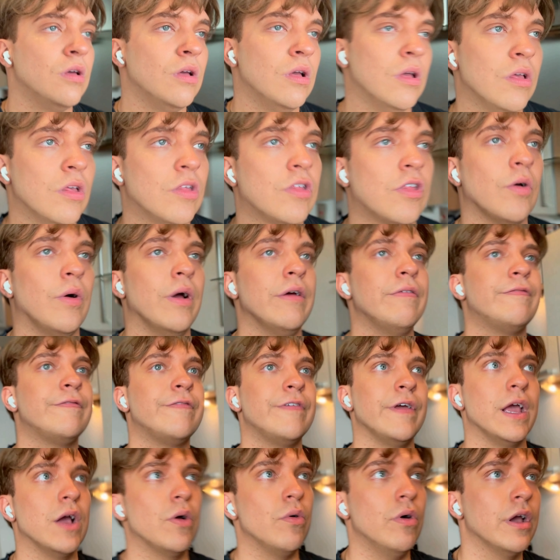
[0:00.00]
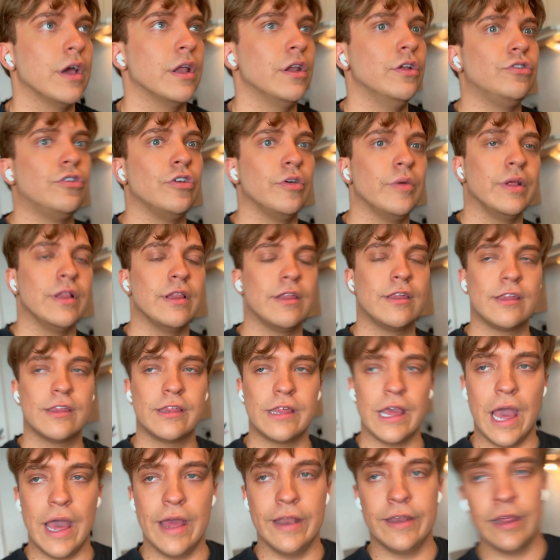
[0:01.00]
So I think what I'm gonna do
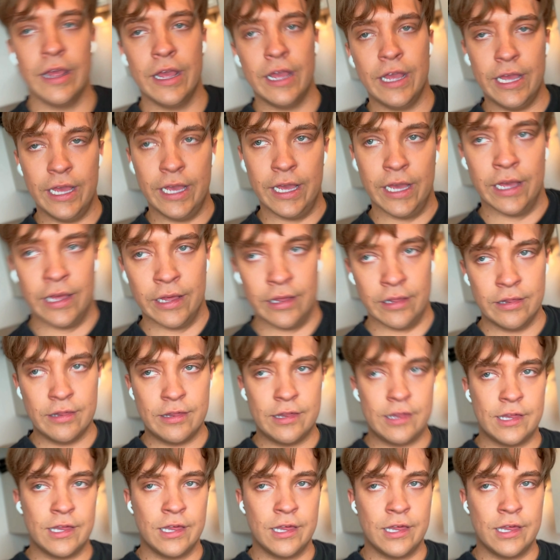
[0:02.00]
instead is,